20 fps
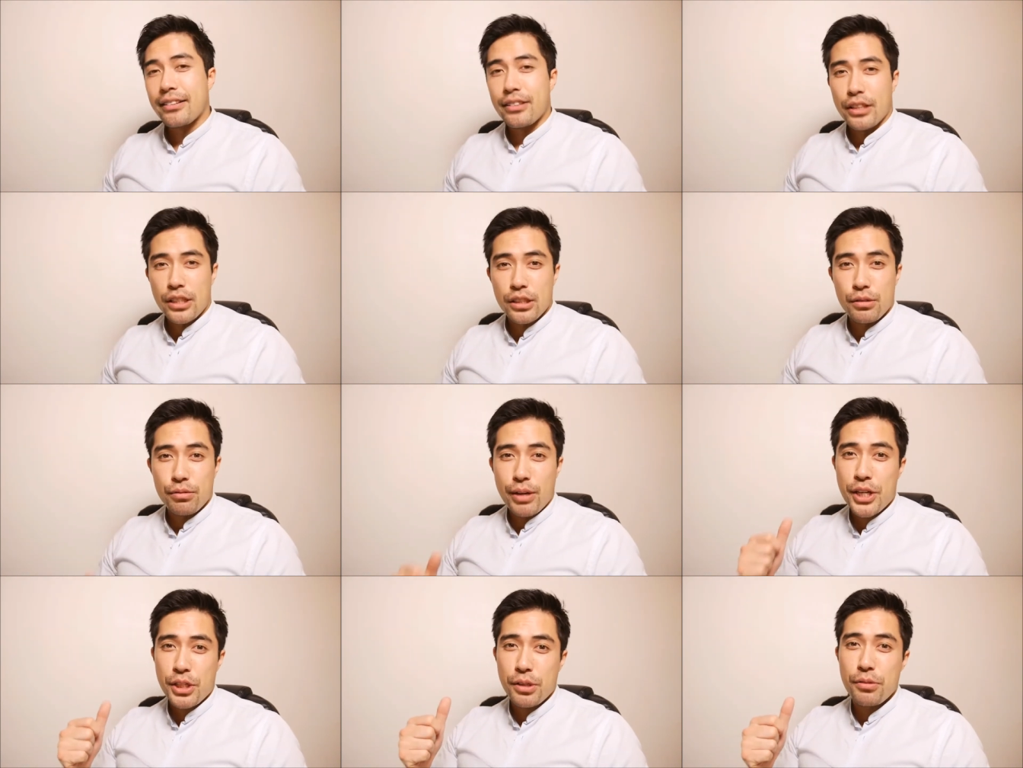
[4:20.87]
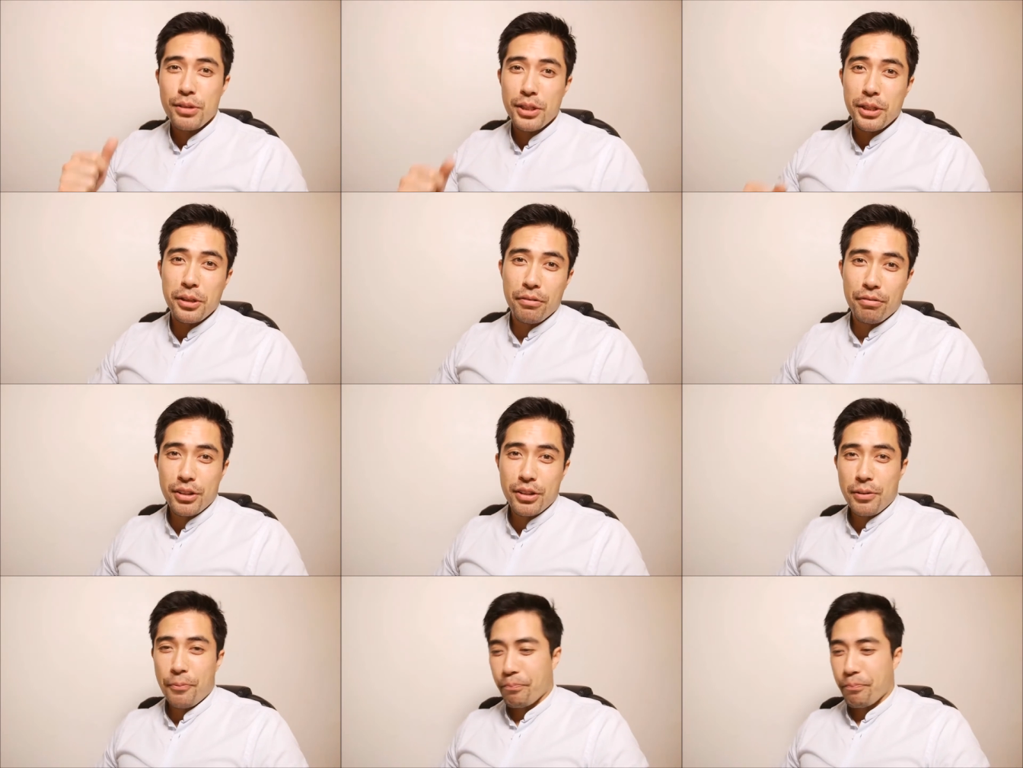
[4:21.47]
is actually really good
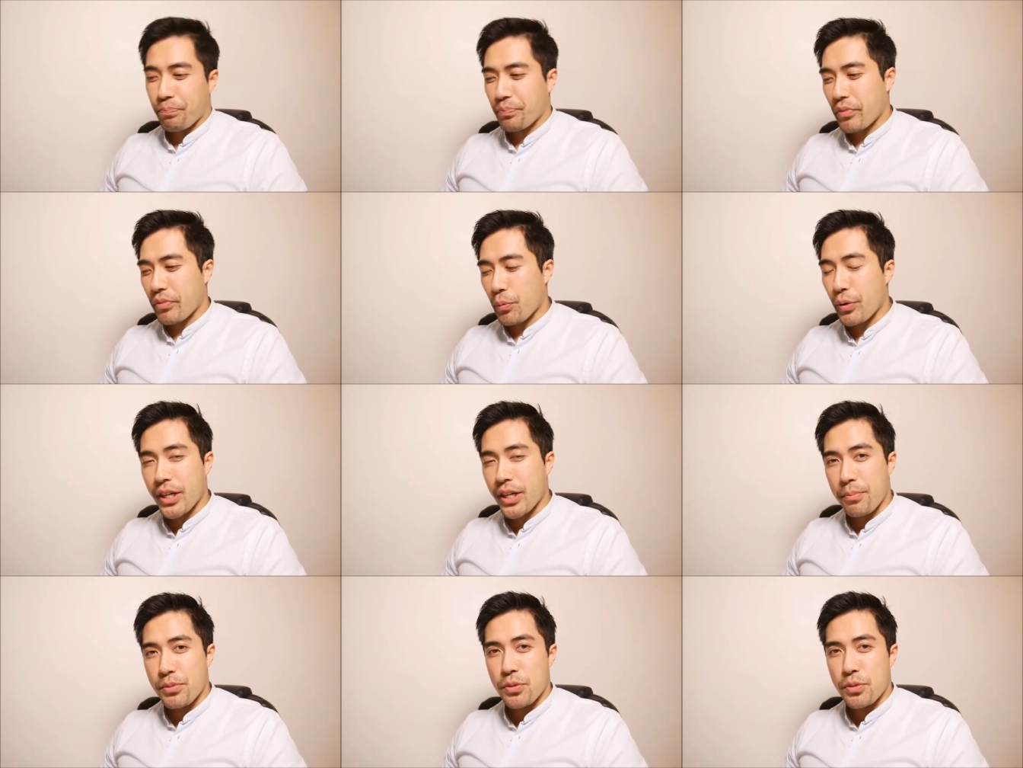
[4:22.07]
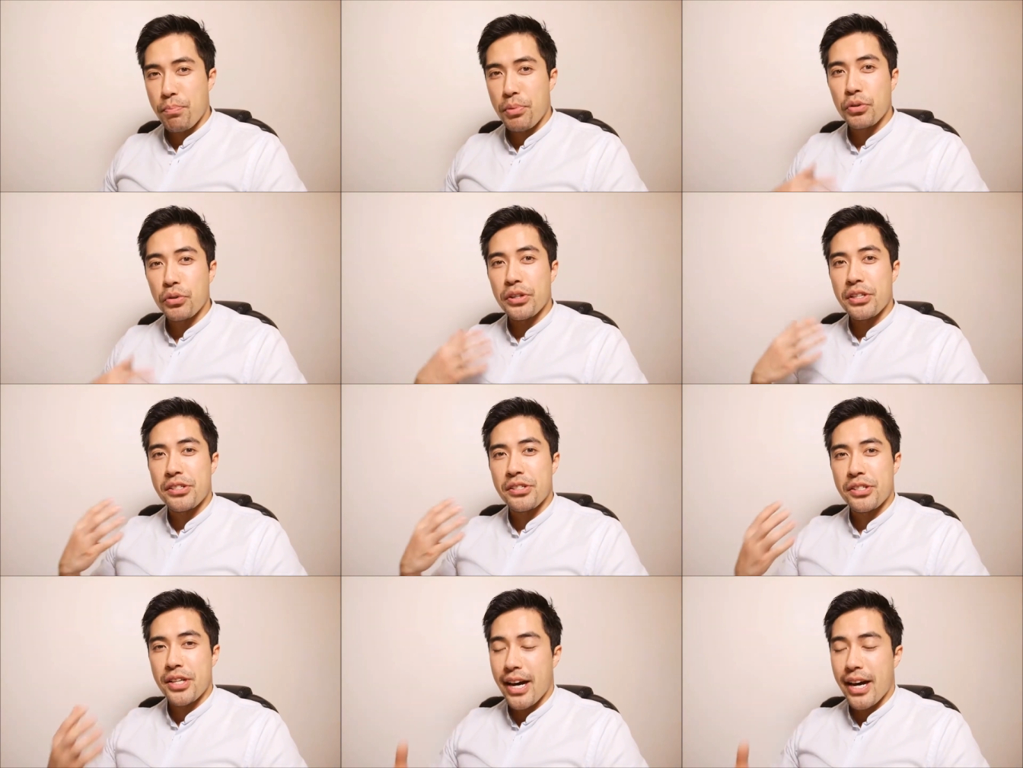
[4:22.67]
for you when it comes to building
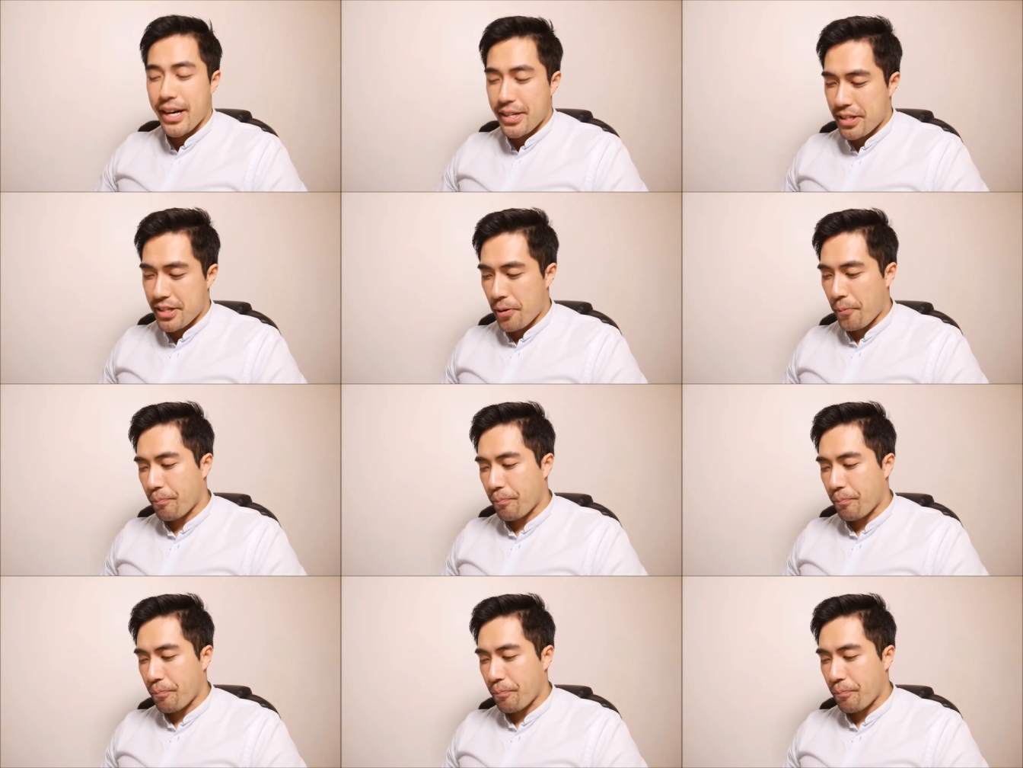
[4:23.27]
size.